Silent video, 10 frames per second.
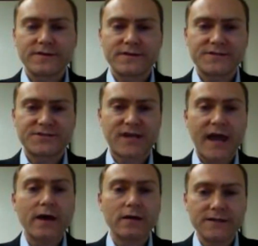Certainly the
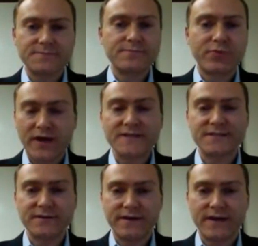scale is
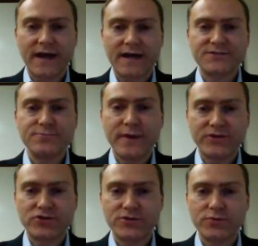impressive,
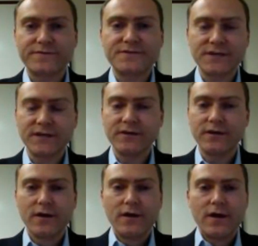as you mentioned. We've
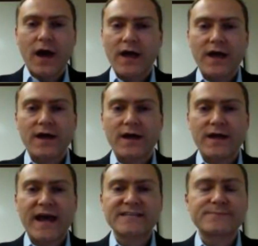seen
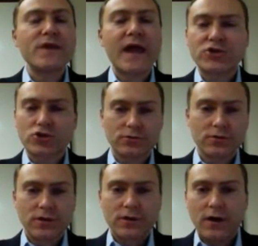an
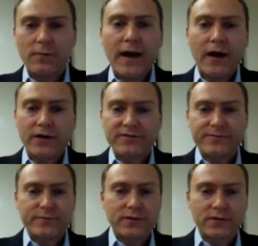exponential
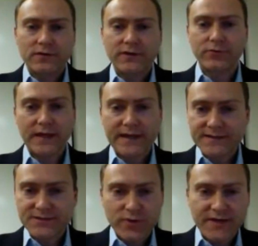amount of politically
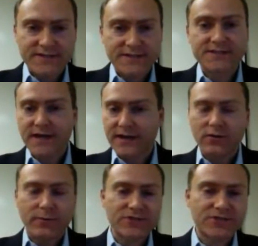related tweets
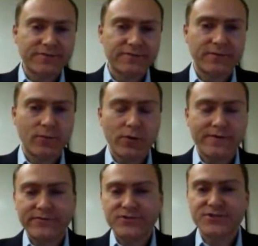this cycle, much different
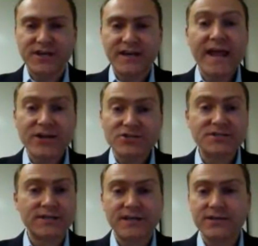from what we've ever seen,
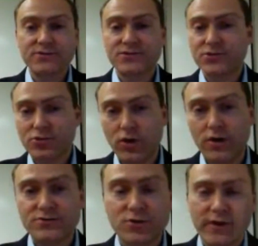and it just continues to
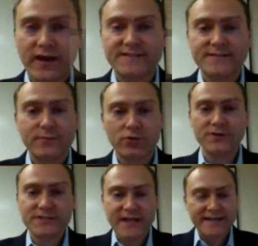grow. So we
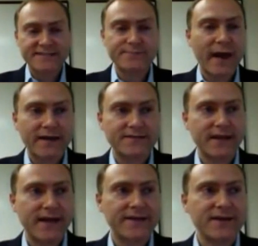got some early stats
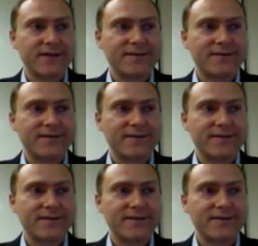back